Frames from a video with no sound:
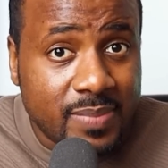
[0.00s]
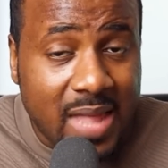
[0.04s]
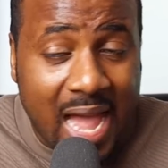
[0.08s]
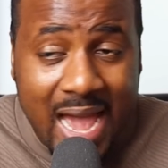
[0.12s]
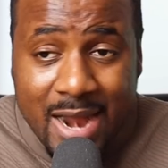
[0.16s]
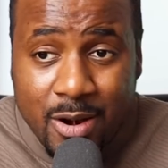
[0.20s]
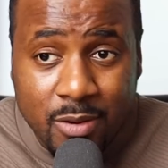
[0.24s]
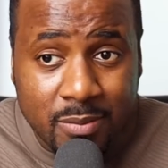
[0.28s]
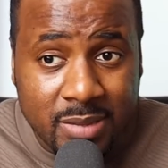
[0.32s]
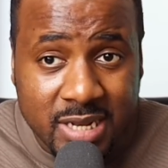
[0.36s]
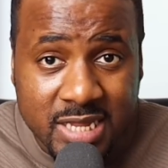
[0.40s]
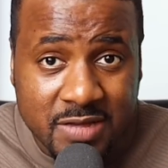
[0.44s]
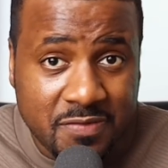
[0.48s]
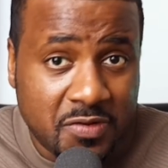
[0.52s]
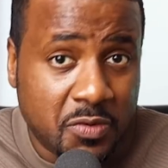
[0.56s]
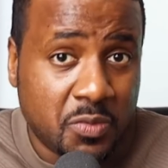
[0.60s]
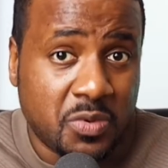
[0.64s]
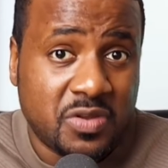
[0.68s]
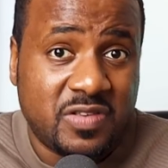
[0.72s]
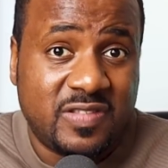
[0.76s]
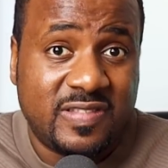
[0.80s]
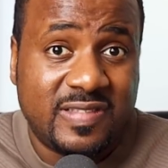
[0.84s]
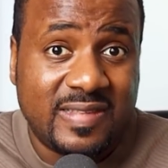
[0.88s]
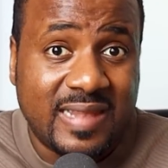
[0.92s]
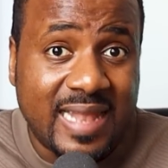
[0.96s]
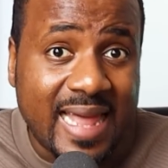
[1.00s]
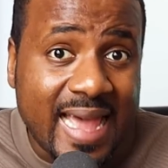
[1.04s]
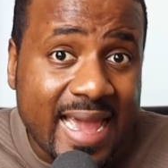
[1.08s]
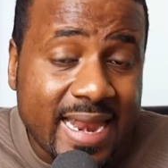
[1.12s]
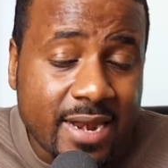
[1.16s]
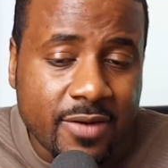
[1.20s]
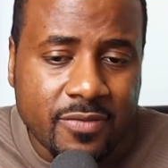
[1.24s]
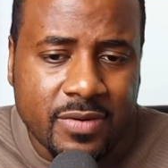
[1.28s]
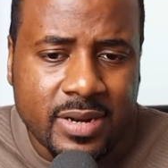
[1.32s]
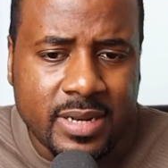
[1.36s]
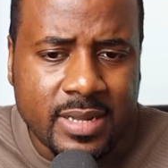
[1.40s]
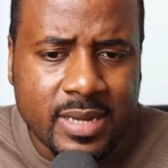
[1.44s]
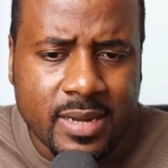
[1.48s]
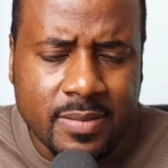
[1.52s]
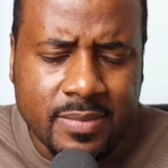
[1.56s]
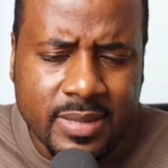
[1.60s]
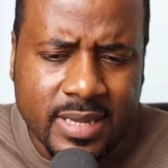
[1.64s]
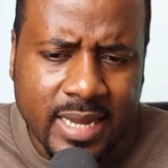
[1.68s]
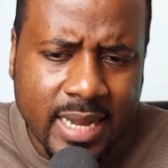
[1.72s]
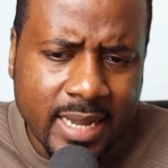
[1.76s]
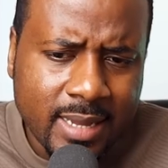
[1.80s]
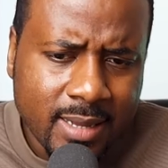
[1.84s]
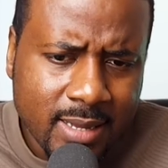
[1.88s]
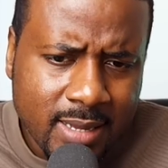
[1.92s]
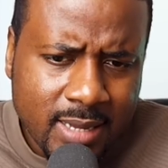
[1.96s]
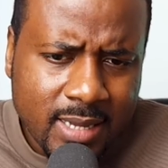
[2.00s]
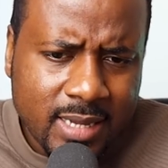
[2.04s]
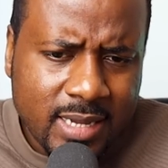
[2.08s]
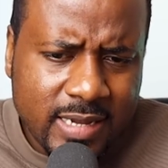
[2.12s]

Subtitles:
I don't believe he was slandering the NBA.